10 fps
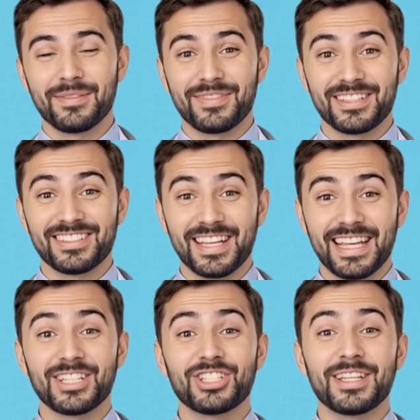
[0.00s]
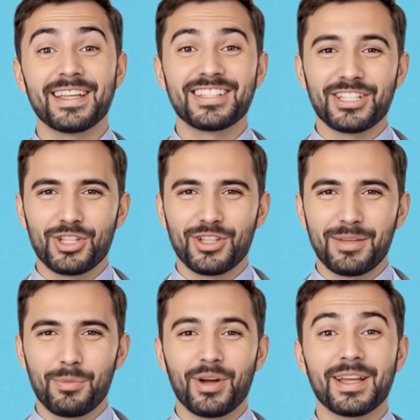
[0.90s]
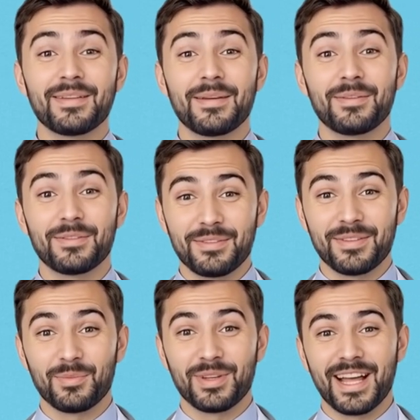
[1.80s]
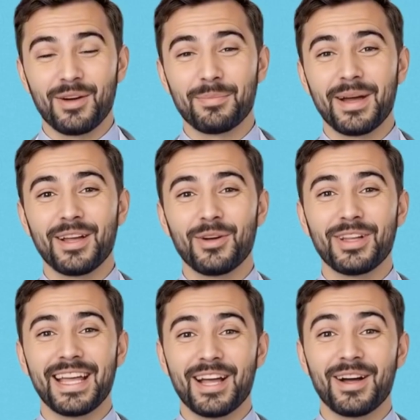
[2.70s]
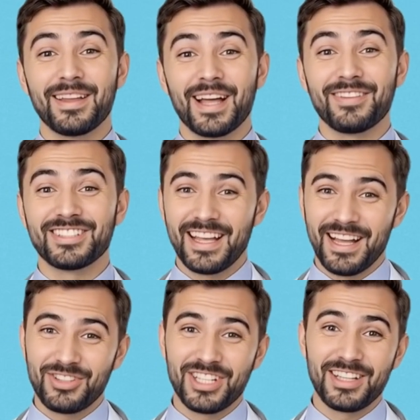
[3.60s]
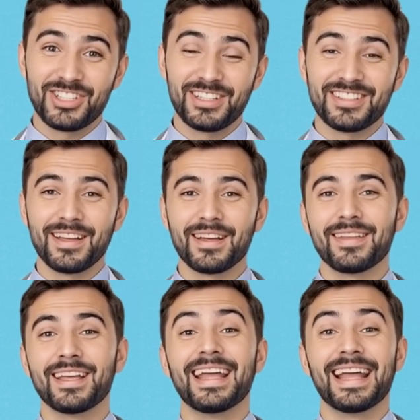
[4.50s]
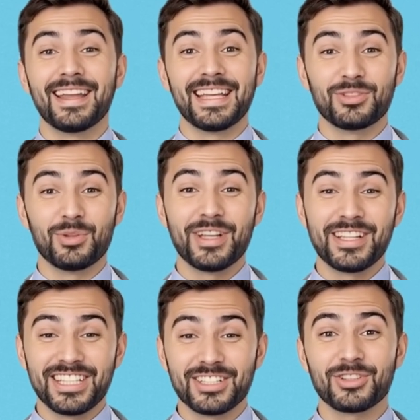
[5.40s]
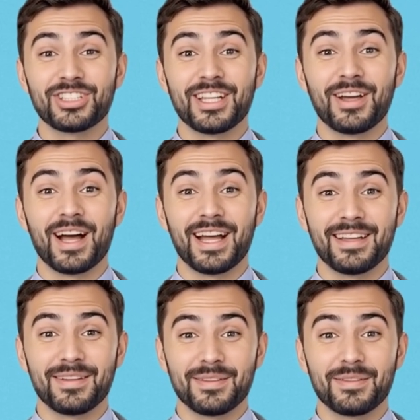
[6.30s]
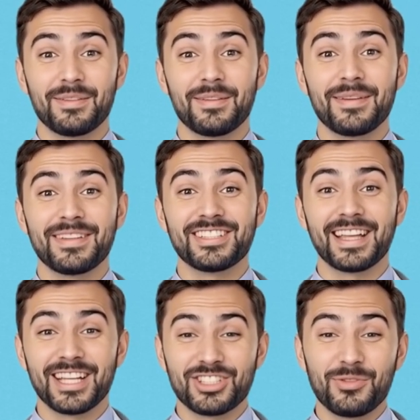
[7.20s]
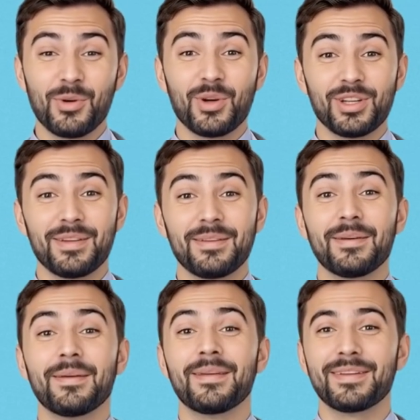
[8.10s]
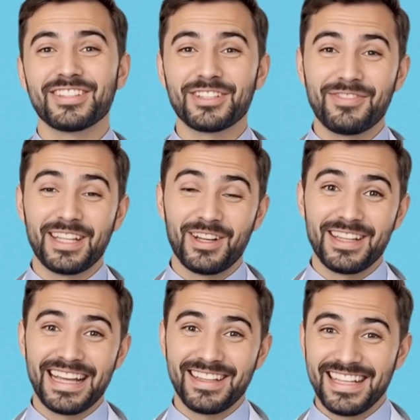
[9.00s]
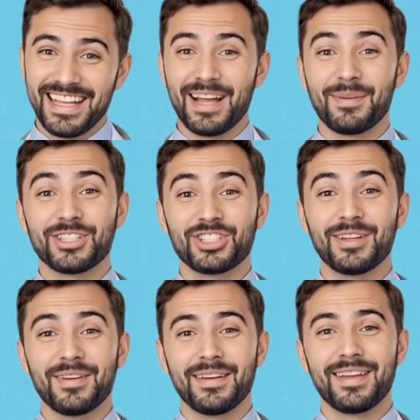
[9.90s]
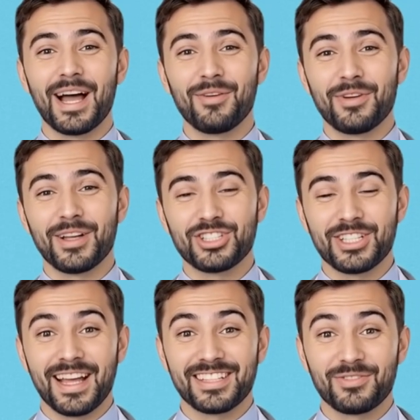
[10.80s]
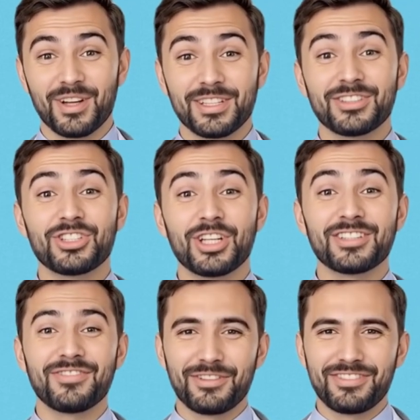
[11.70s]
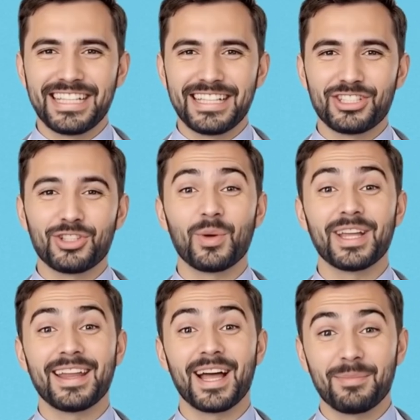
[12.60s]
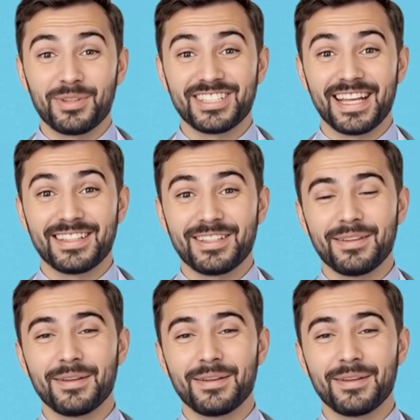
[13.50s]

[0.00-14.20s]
This stage is a turning point. Without medical care and lifestyle changes, the kidneys will continue to decline. Stage 4. Severe kidney damage. Now function has fallen to just 15 to 29%.